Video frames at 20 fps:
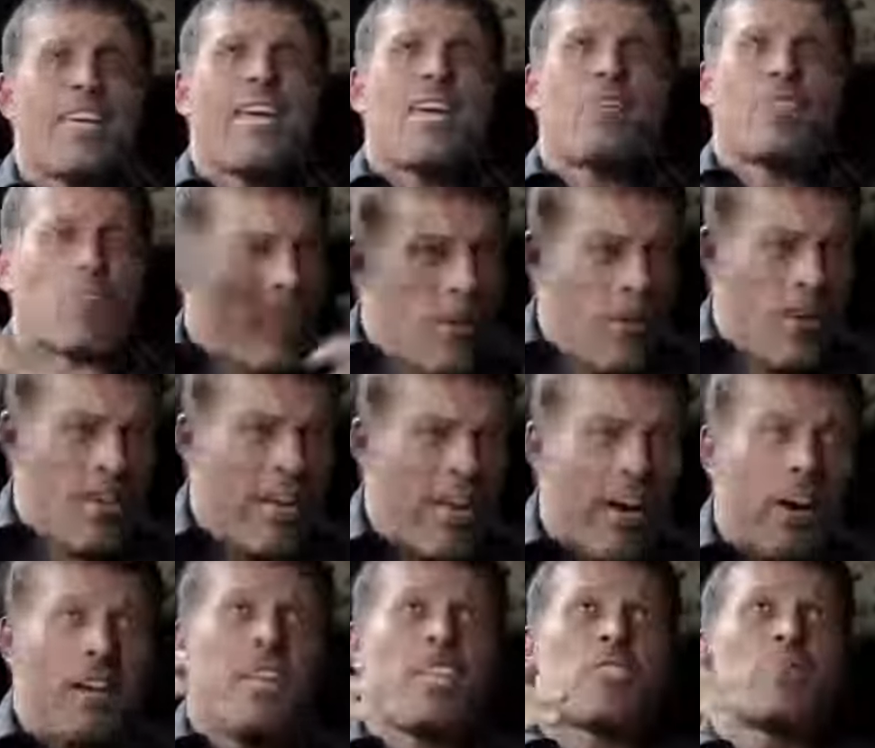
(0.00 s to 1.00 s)
He's a
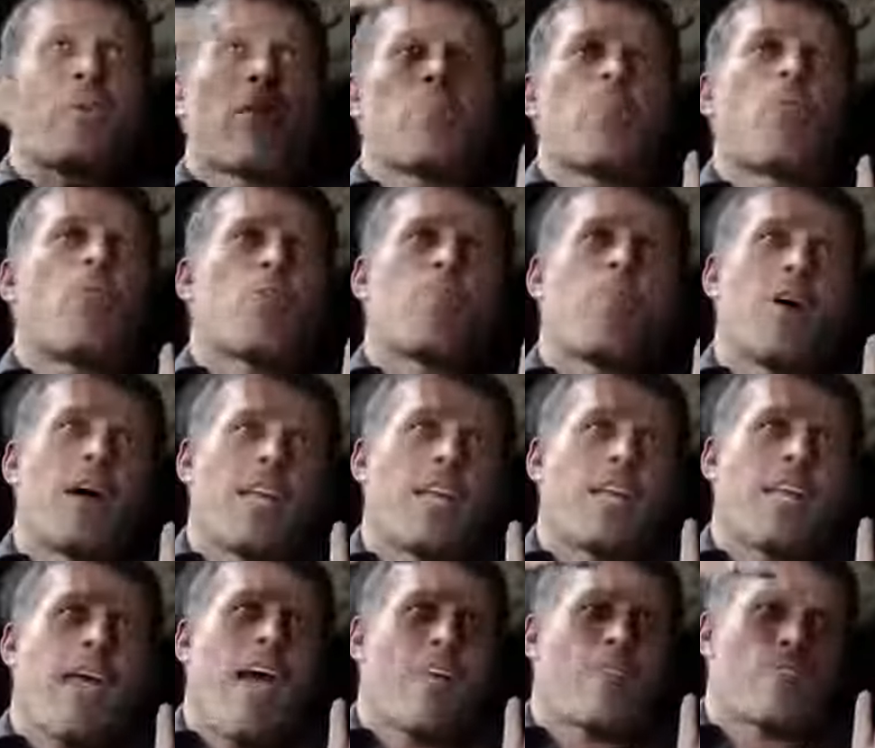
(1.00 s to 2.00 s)
billionaire. He's made more
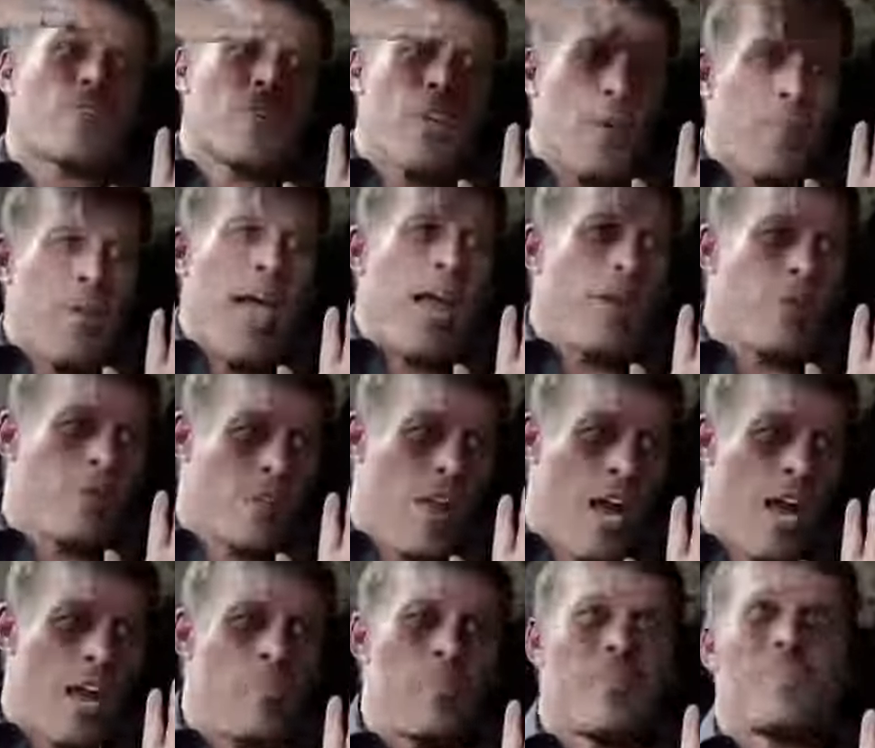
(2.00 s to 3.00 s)
money after coming out of
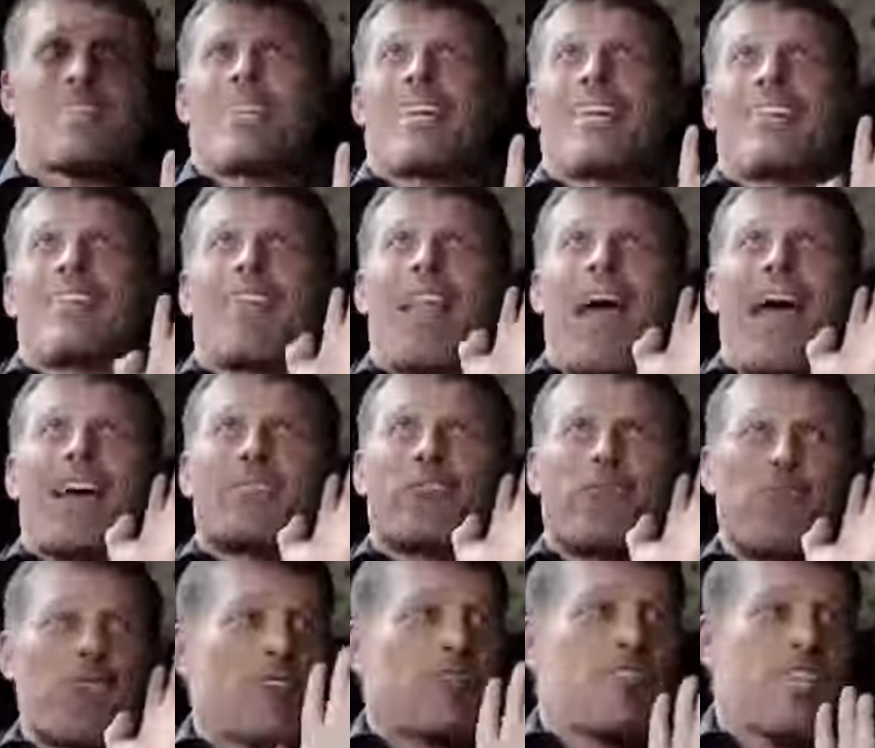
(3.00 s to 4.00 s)
retirement in the last
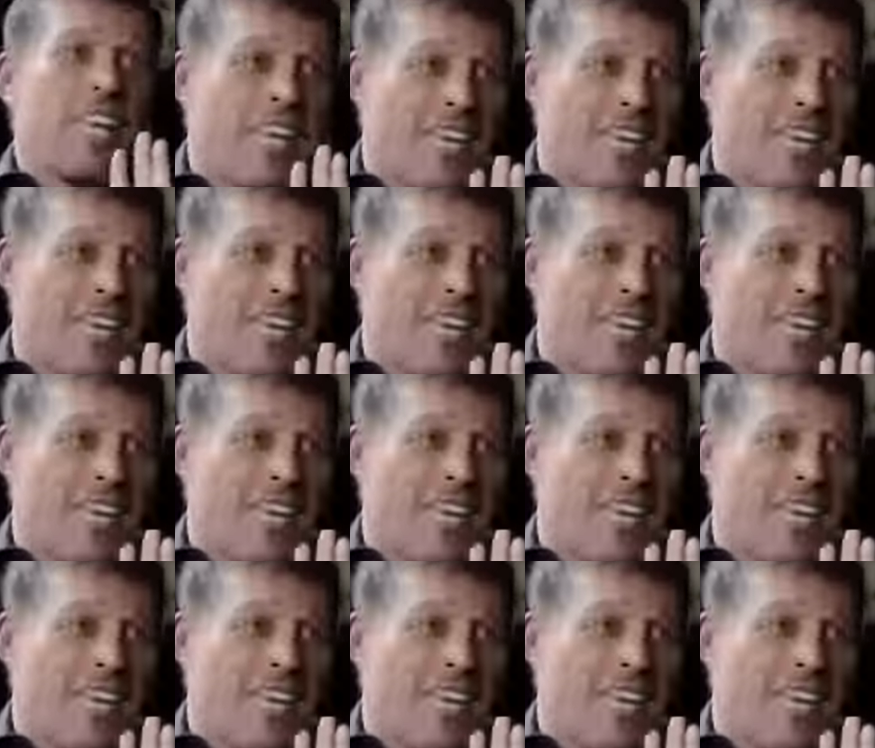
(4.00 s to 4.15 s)
15